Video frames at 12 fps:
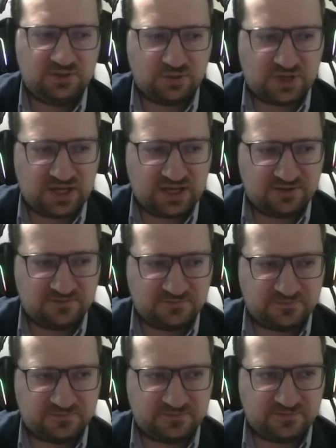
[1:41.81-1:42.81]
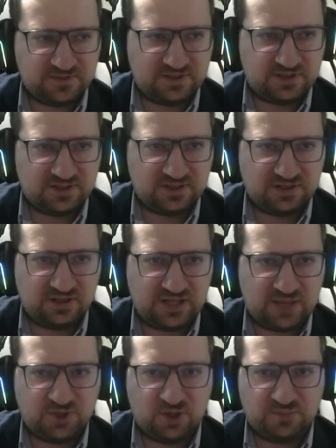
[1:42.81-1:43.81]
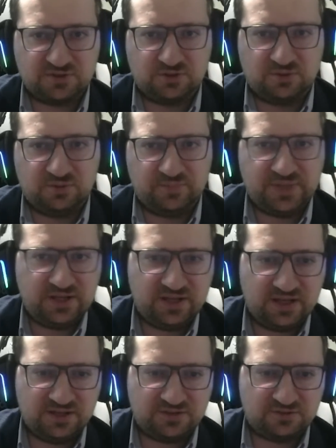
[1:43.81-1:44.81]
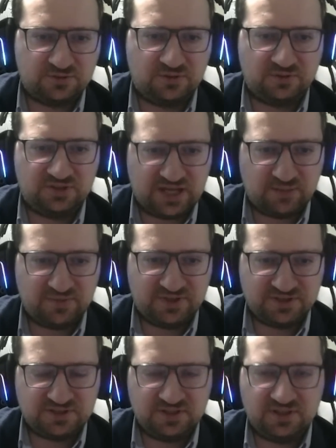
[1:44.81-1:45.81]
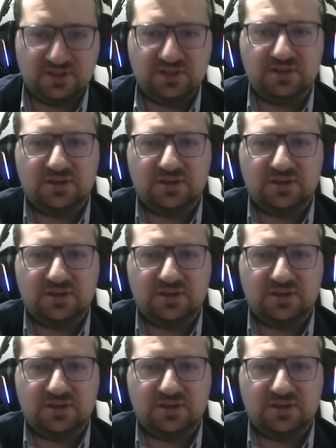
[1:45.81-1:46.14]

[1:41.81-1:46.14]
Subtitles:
to have laptops or PDAs or tablets and